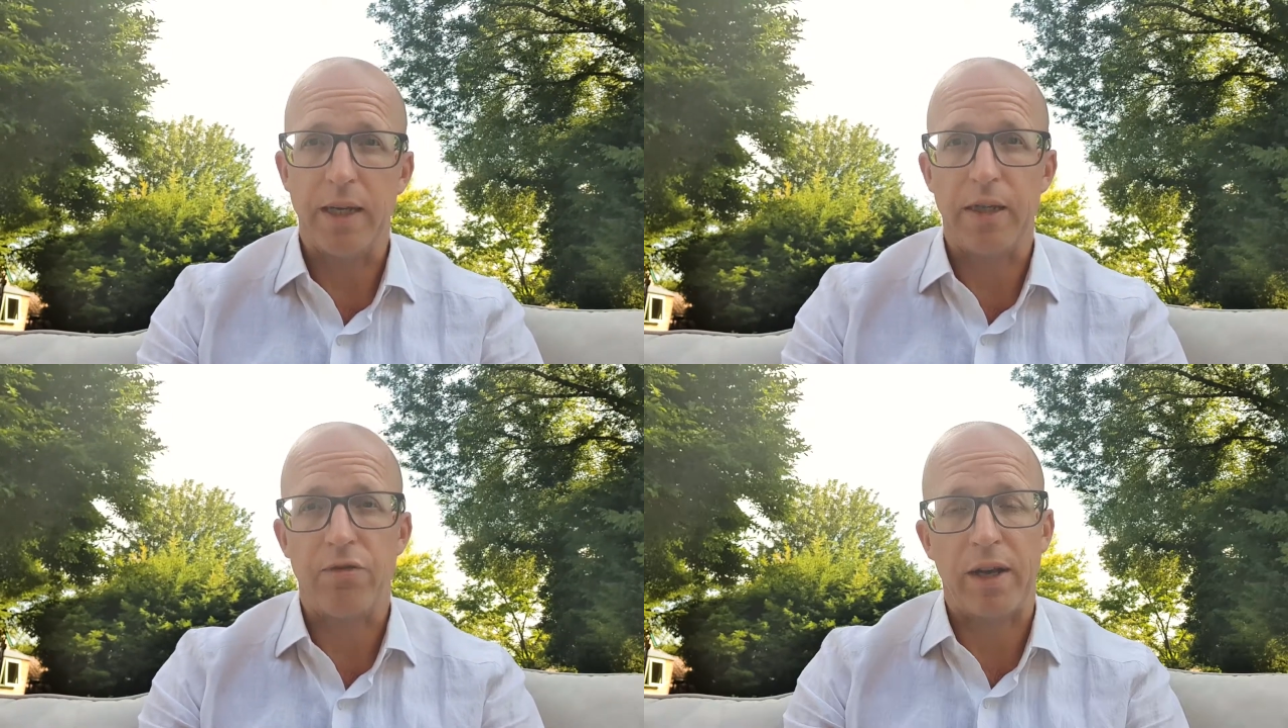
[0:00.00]

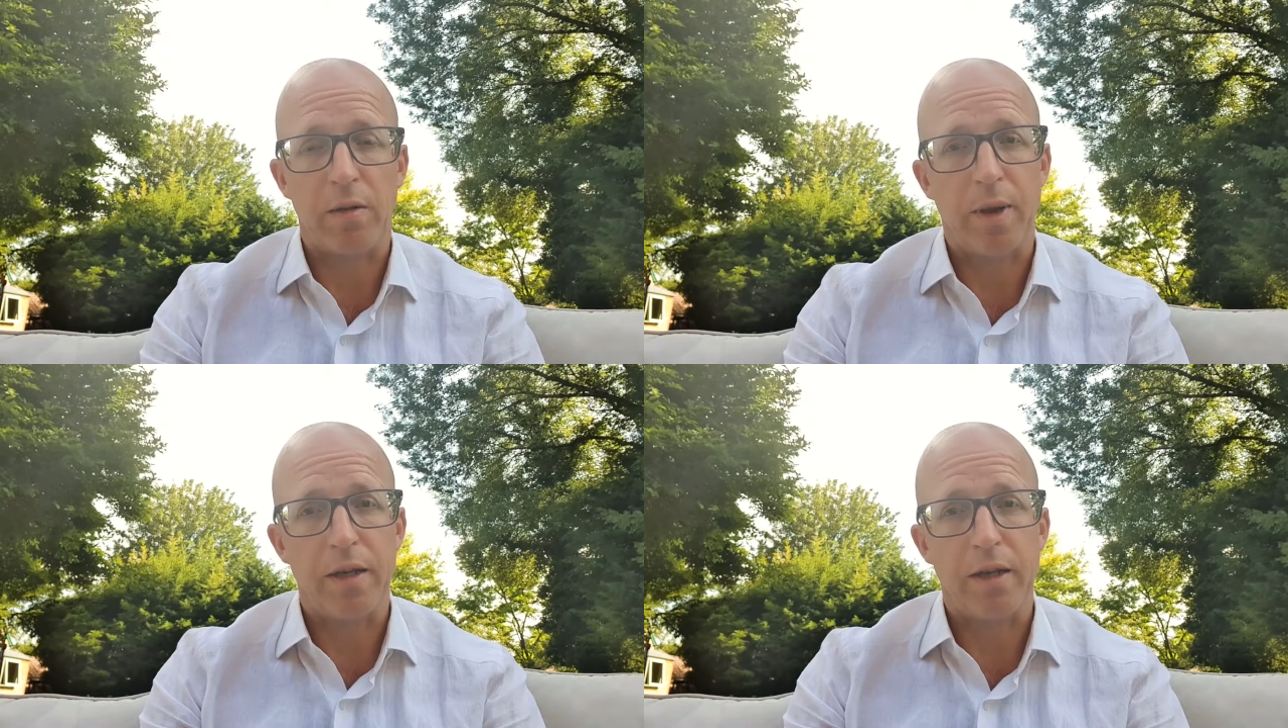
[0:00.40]
it's
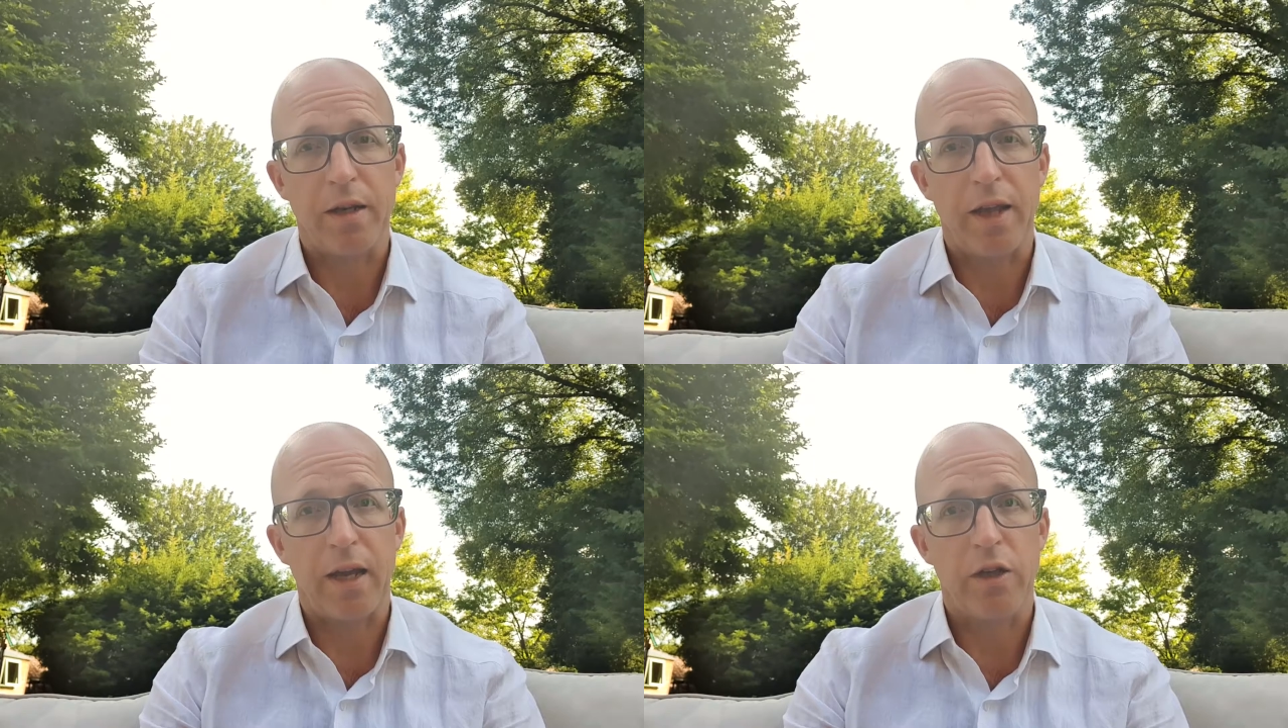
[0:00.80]

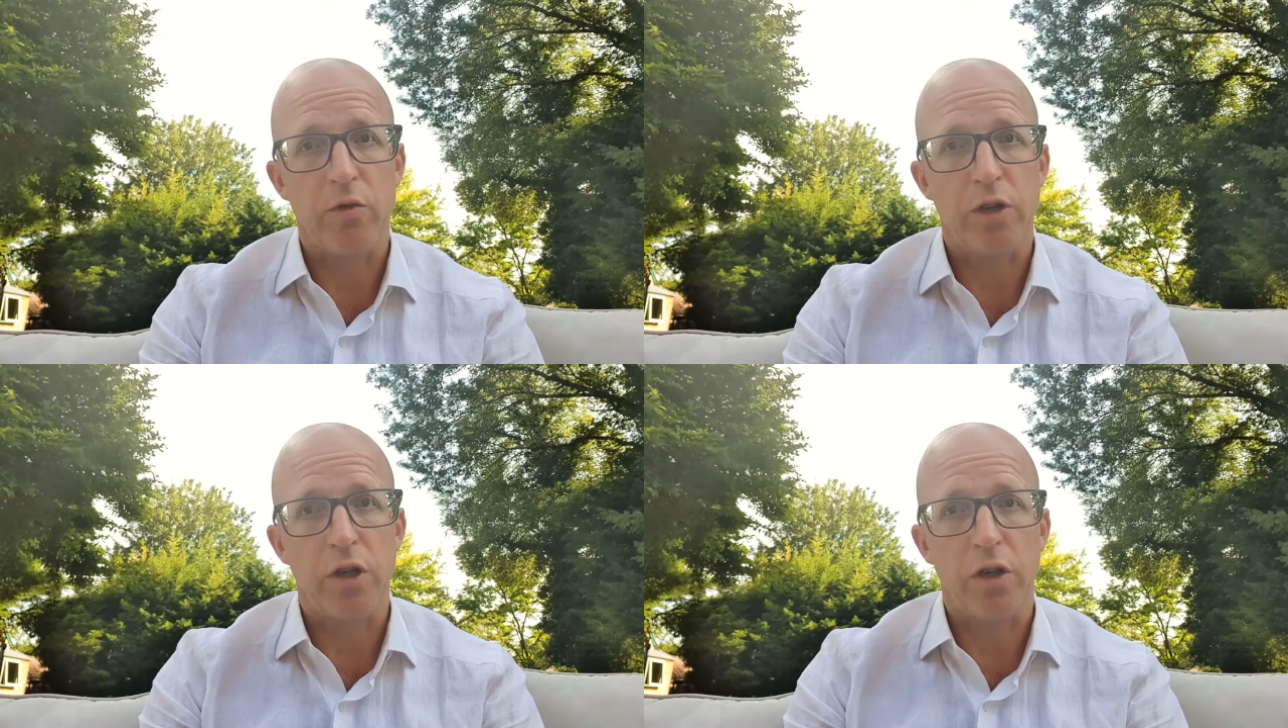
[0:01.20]
recommended that
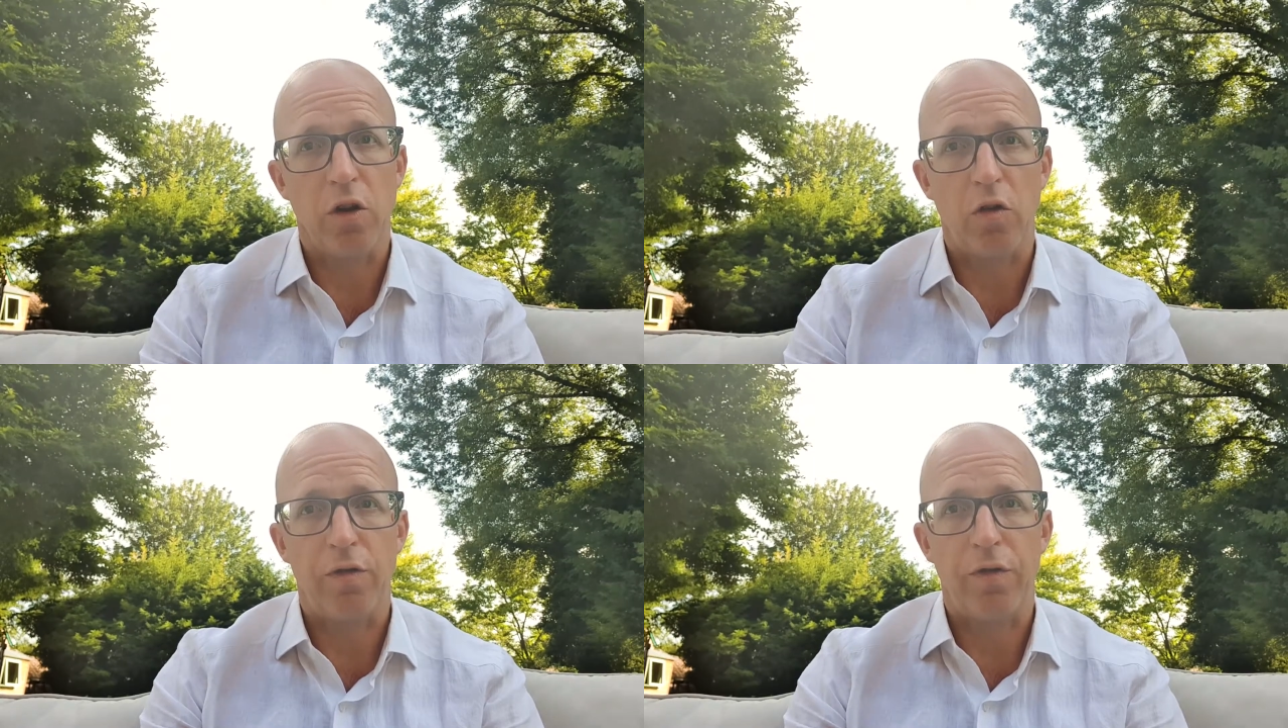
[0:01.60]
you turn
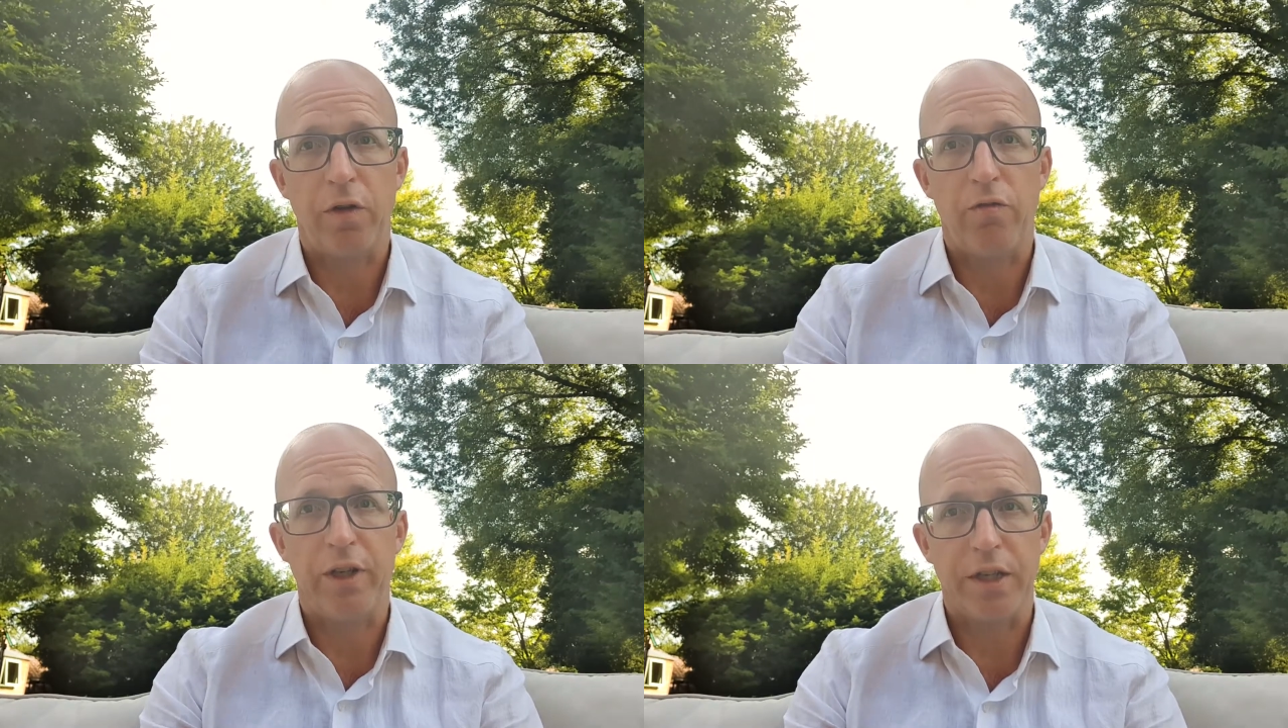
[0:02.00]
off
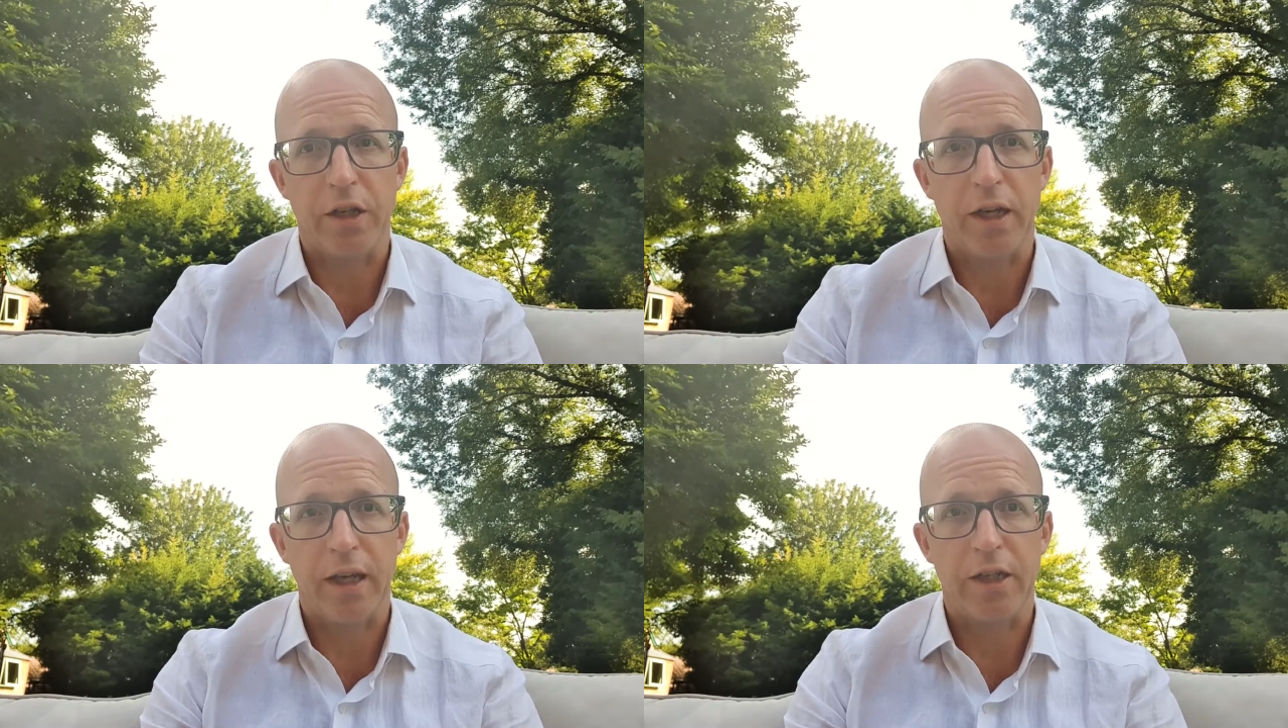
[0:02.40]

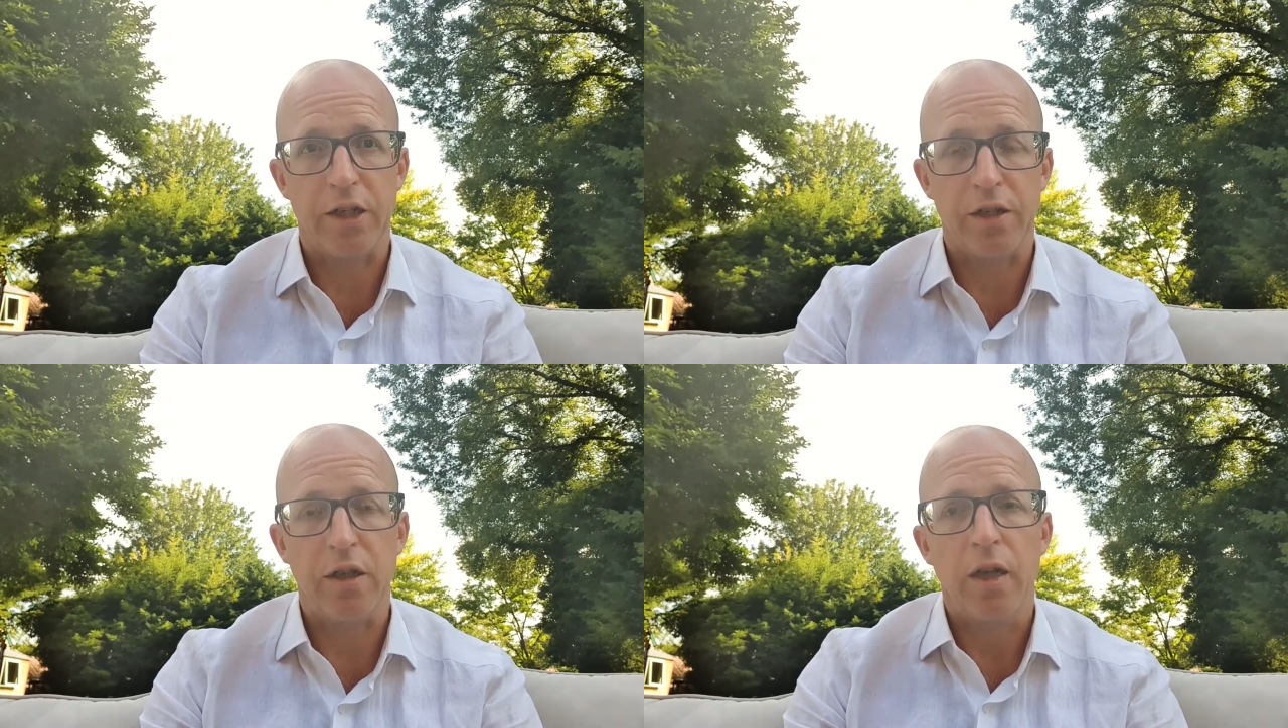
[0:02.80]
recirculation